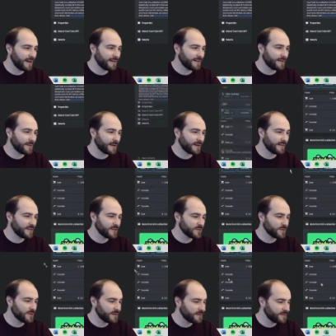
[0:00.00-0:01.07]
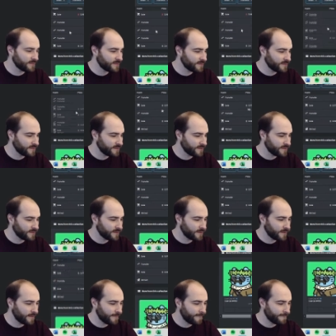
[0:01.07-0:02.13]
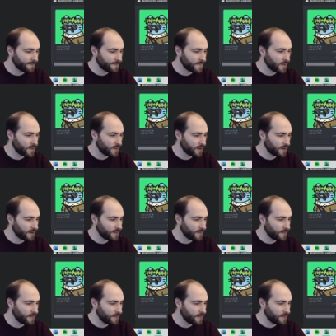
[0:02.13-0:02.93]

up picking this one for